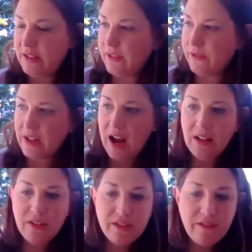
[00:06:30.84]
different
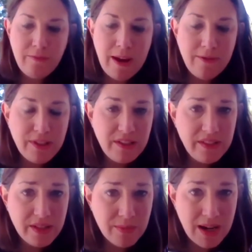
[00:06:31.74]
colors of
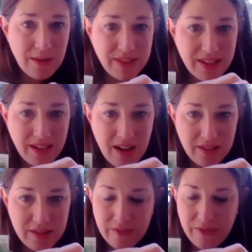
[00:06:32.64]
basil. Sometimes the
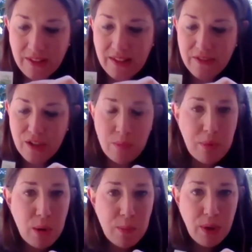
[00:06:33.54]
colors of the leaves are
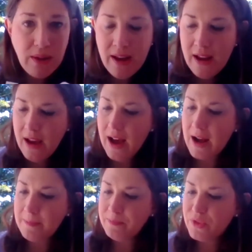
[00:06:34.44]
purple.
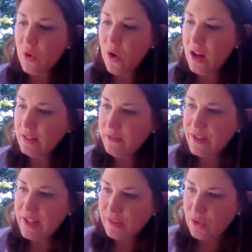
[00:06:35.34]
So all of
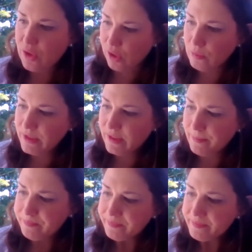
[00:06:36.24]
these herbs
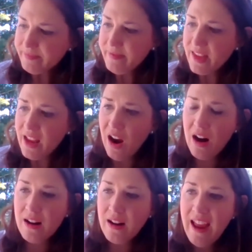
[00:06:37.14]

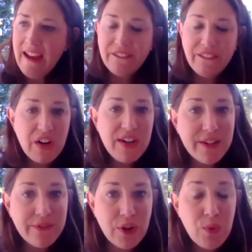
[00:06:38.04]
are very
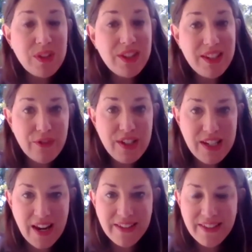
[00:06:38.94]
different with different
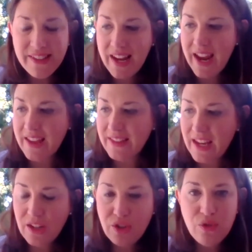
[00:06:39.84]
tastes, and
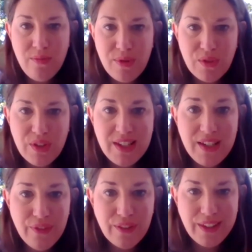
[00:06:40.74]
they contribute
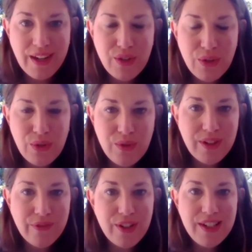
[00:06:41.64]
differently to
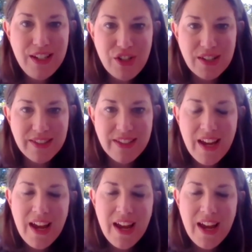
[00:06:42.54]
different dishes.